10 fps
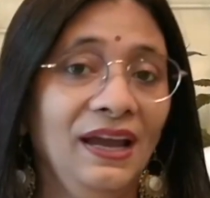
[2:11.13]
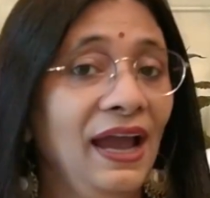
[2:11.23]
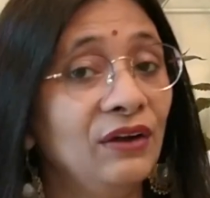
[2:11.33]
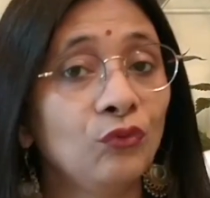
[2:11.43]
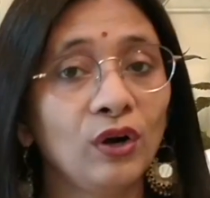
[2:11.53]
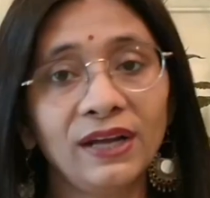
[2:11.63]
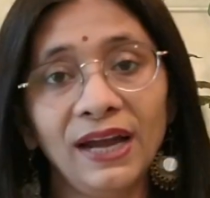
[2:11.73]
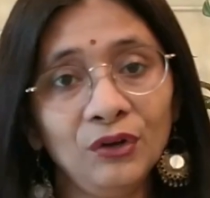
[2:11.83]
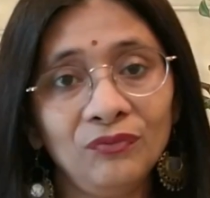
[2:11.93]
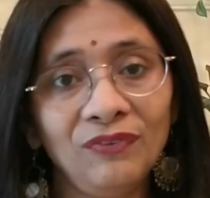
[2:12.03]
And what
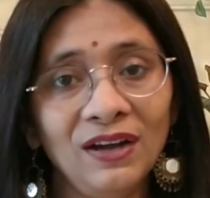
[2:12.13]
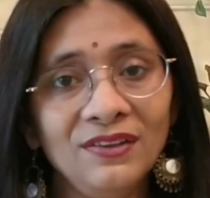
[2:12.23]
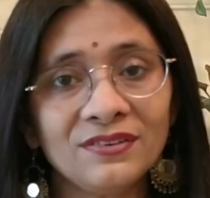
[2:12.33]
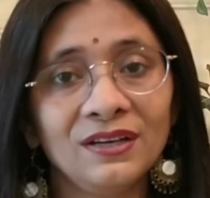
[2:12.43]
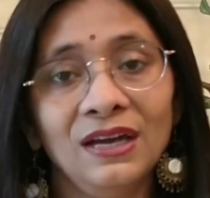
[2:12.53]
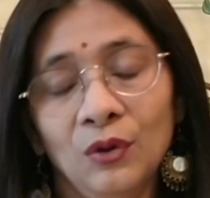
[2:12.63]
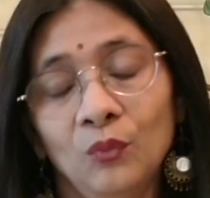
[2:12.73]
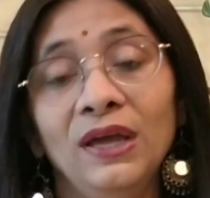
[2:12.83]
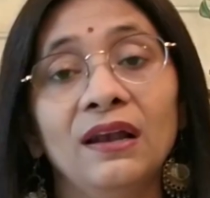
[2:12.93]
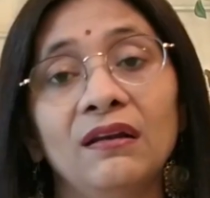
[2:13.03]
kind of fast?
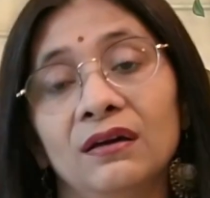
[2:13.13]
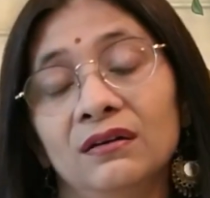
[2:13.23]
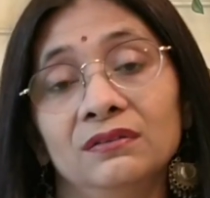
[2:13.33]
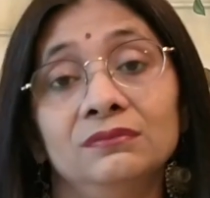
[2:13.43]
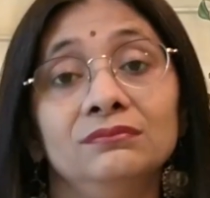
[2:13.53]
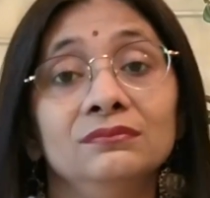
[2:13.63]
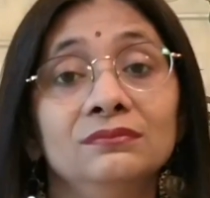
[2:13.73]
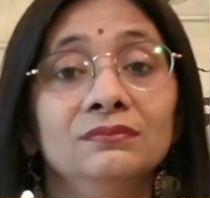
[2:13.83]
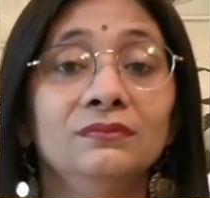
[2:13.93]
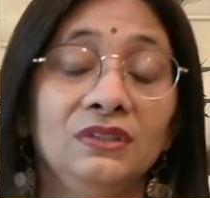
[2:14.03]
Well,
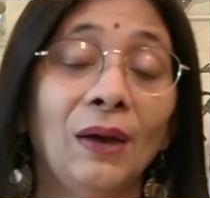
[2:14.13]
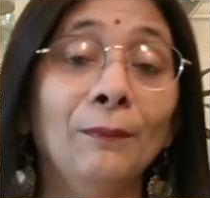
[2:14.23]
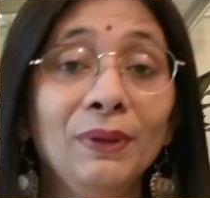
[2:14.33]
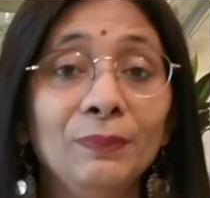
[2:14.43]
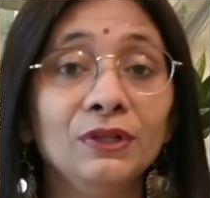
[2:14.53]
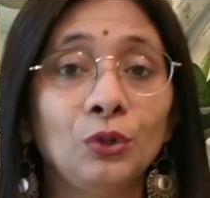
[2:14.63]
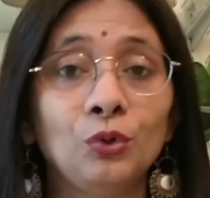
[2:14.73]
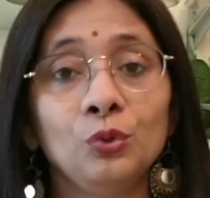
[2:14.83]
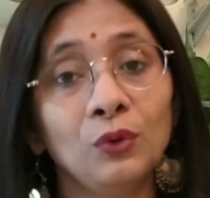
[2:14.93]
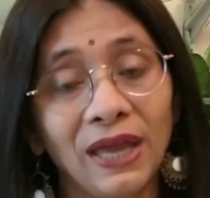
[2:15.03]
some people,
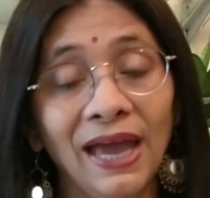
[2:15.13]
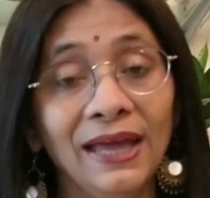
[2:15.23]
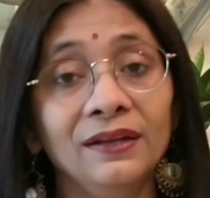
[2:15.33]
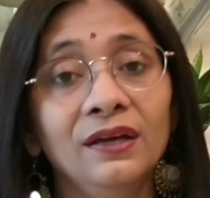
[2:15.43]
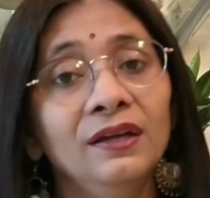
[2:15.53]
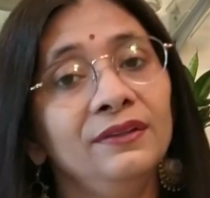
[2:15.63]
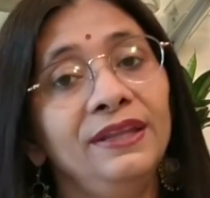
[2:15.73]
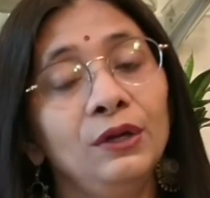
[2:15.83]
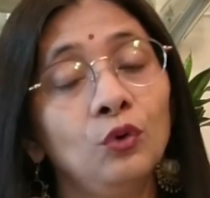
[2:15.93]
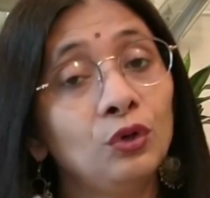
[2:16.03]
those who can,
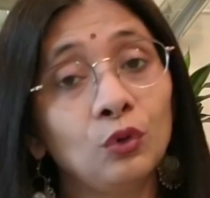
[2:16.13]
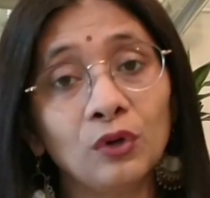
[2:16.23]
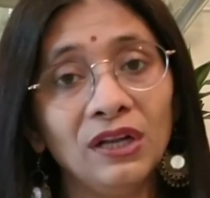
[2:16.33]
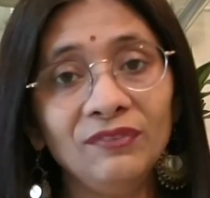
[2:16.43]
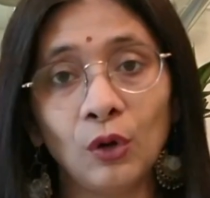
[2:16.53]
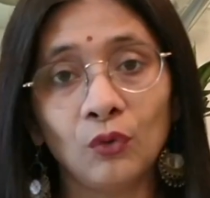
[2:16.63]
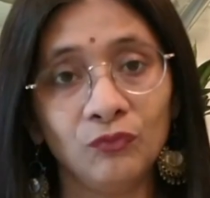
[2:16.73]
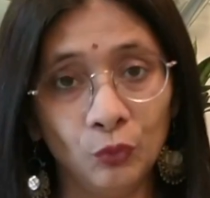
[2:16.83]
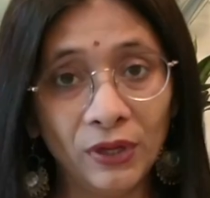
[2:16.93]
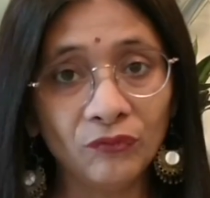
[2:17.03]
they go totally without
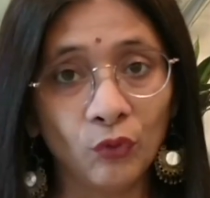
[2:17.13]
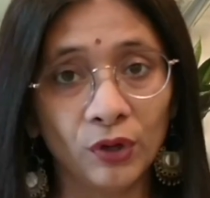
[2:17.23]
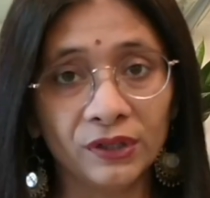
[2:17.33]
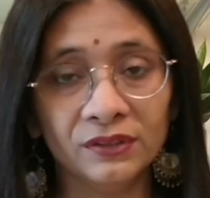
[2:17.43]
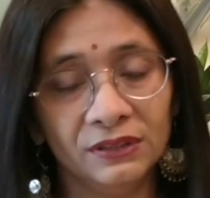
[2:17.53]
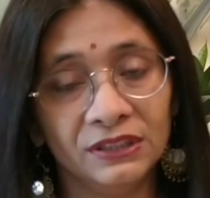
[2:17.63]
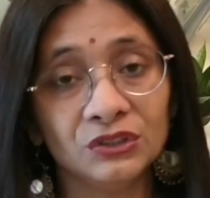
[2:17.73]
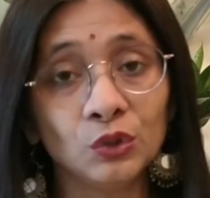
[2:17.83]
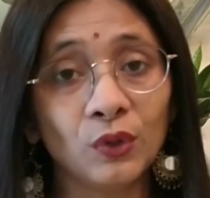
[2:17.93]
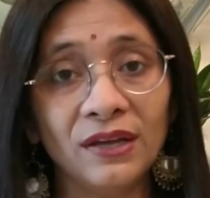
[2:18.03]
food and water. It is
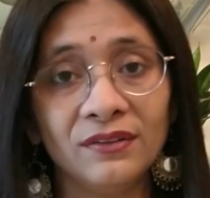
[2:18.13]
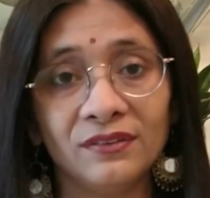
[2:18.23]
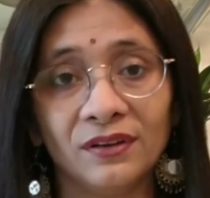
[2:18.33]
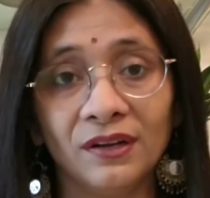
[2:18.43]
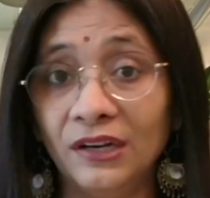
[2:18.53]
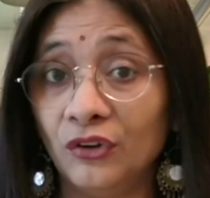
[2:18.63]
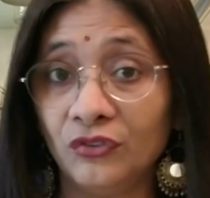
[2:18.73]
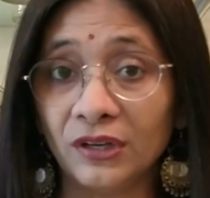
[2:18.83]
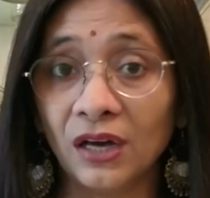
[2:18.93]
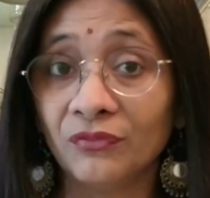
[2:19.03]
known as
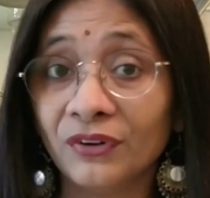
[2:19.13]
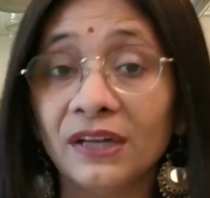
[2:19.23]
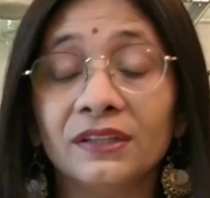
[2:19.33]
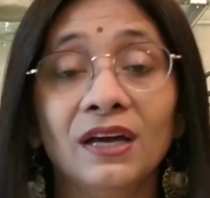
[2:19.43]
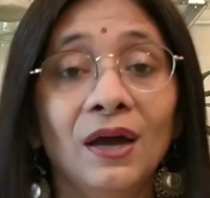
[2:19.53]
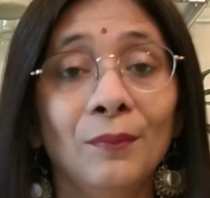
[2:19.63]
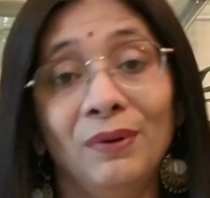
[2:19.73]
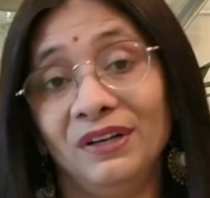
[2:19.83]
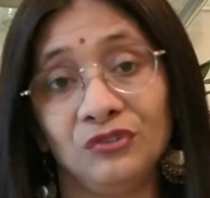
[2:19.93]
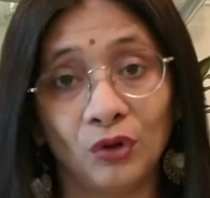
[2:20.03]
Nirjala Vrat,
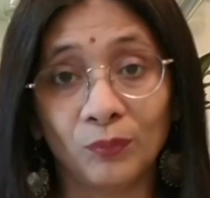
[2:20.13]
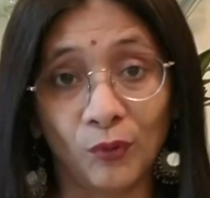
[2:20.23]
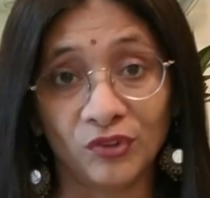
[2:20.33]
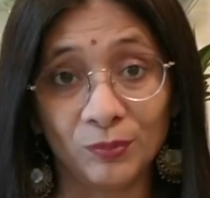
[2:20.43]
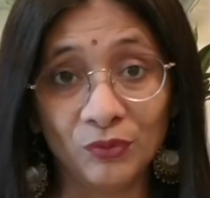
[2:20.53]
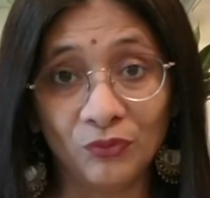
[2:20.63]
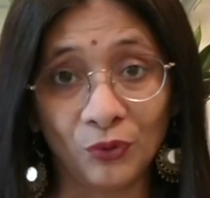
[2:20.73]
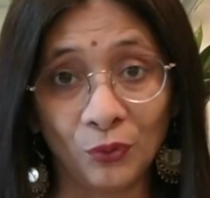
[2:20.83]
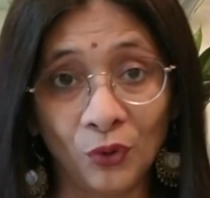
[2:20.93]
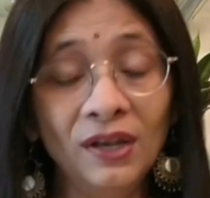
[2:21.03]
but it's not possible
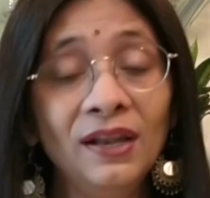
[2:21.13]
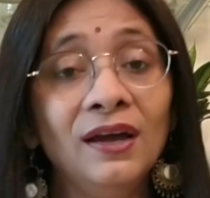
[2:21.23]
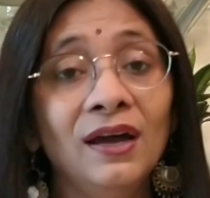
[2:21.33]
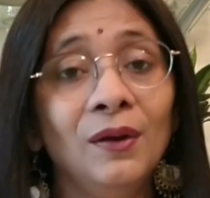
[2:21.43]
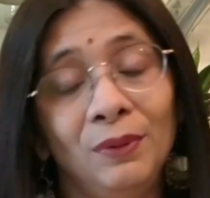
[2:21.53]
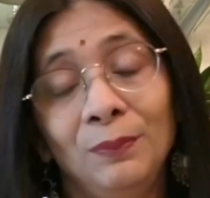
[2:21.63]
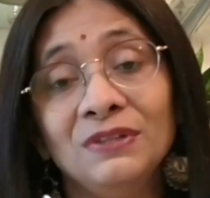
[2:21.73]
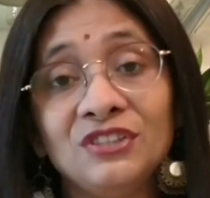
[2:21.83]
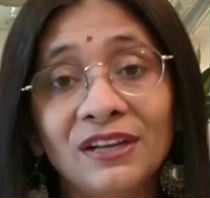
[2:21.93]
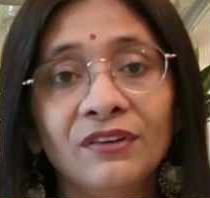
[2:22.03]
for all.
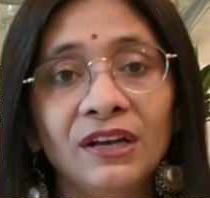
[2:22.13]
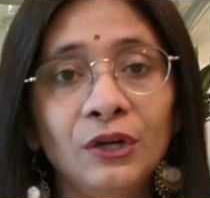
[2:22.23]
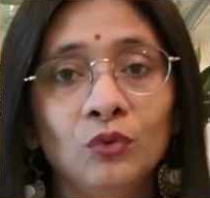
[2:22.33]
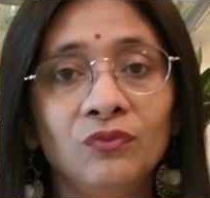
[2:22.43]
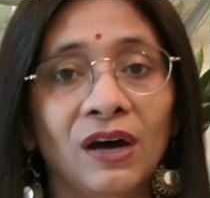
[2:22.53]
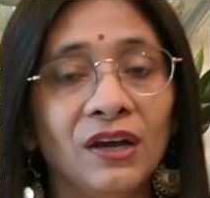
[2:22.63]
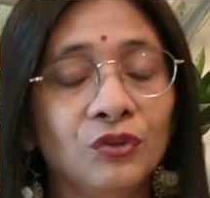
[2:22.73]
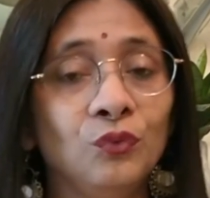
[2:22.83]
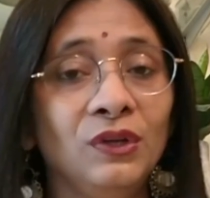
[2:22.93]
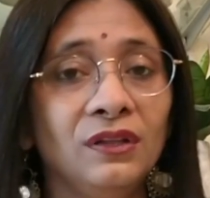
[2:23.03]
People generally do
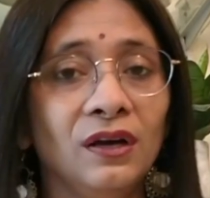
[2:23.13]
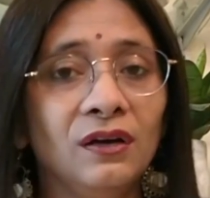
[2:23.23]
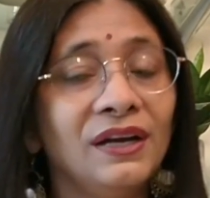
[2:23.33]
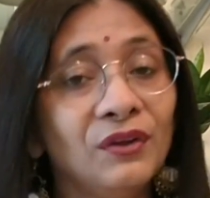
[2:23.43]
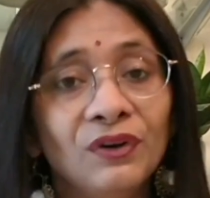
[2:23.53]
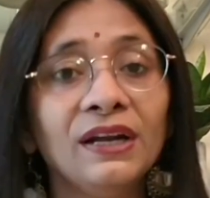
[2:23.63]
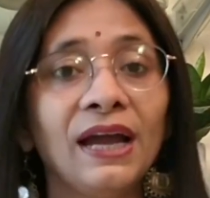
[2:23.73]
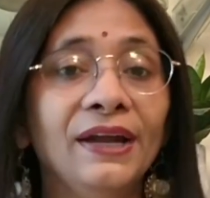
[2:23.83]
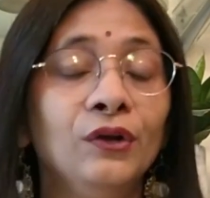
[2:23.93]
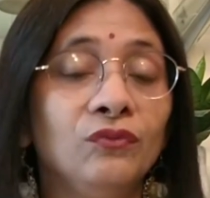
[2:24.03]
fast with a different
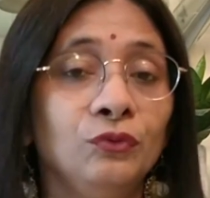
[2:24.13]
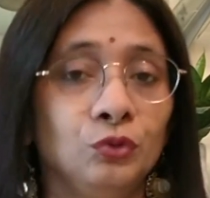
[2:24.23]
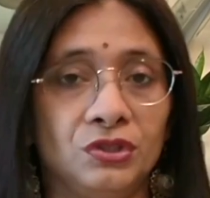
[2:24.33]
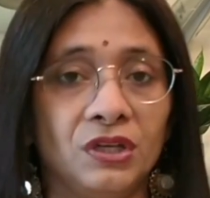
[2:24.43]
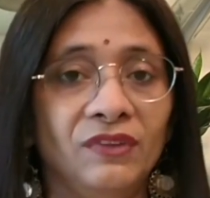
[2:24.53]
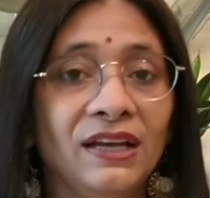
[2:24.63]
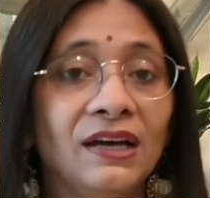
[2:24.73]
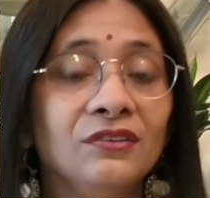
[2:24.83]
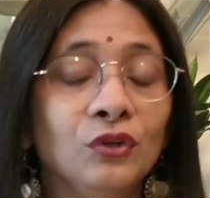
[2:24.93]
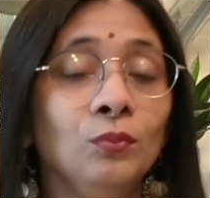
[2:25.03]
kind of foodstuff. They
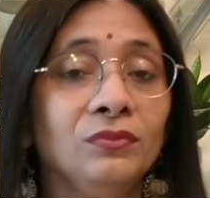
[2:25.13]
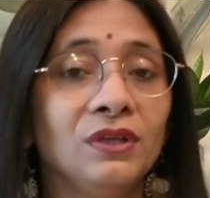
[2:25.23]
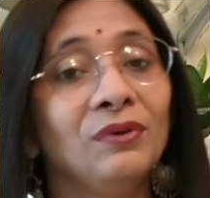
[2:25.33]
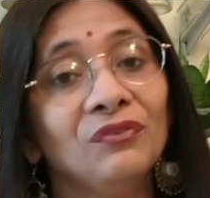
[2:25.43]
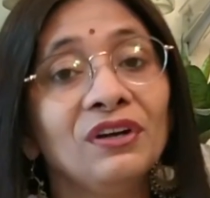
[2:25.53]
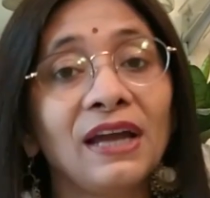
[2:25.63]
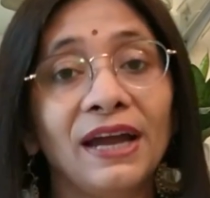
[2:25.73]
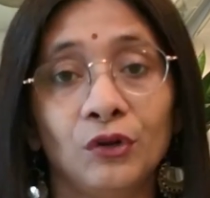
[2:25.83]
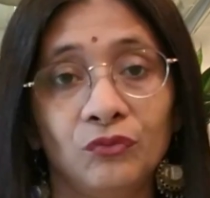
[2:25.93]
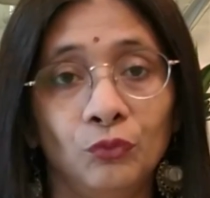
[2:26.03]
consume some different
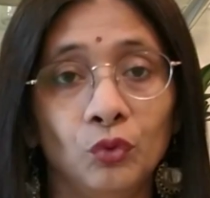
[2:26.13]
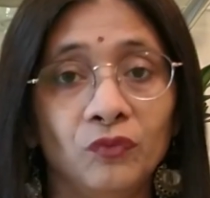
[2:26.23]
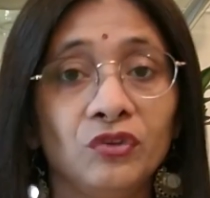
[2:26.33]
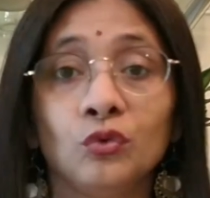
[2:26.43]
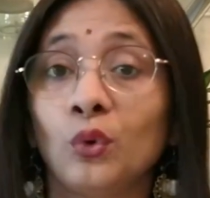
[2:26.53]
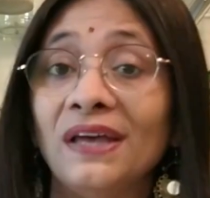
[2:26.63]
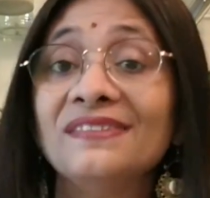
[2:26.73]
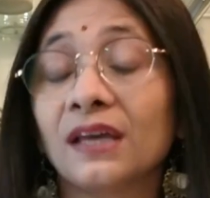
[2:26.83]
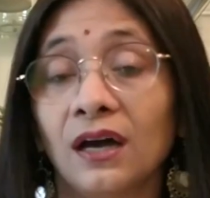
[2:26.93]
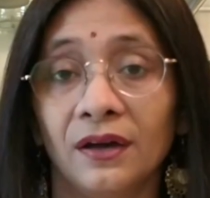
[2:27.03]
kind of food which is known as
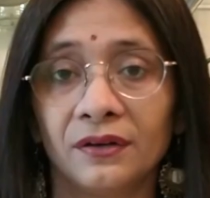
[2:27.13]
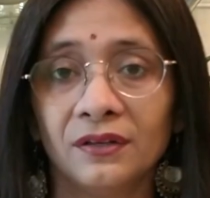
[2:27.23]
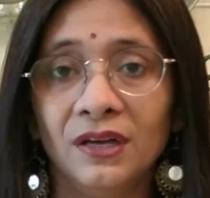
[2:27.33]
sagar.